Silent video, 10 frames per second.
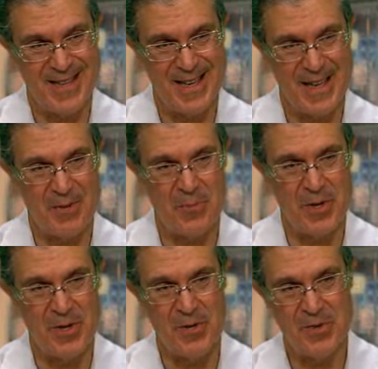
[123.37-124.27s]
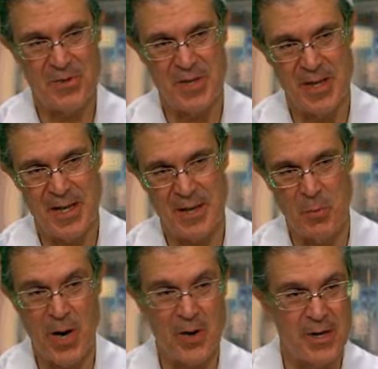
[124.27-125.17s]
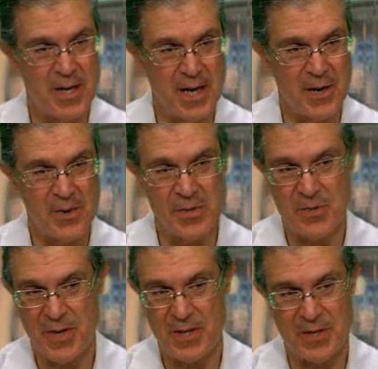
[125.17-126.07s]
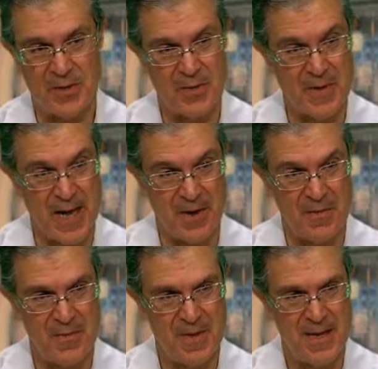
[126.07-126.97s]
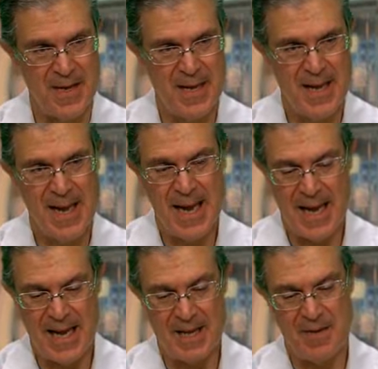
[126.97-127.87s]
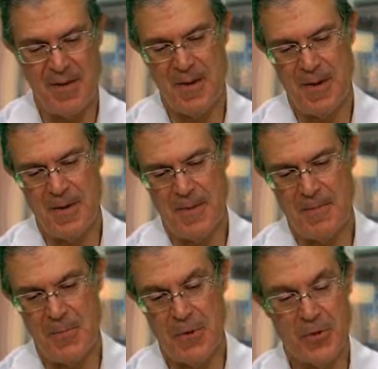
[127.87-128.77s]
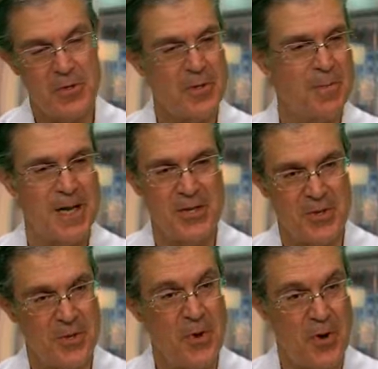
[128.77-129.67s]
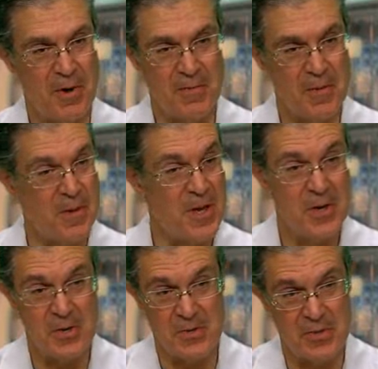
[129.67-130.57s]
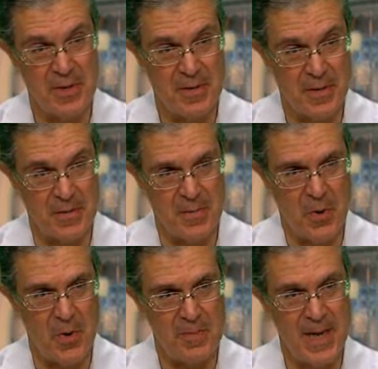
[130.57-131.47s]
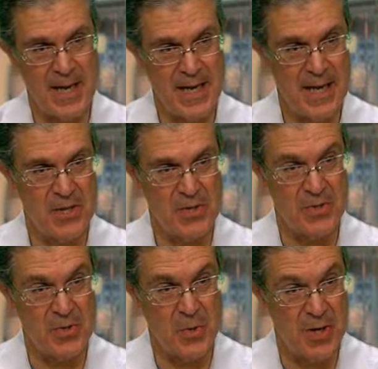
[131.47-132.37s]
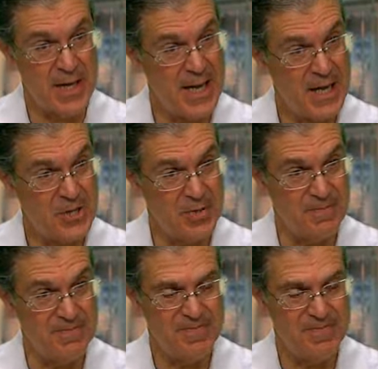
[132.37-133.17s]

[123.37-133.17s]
that can reduce the wear and tear or stress on the valve and nurse the patient along for years even on medications on occasion.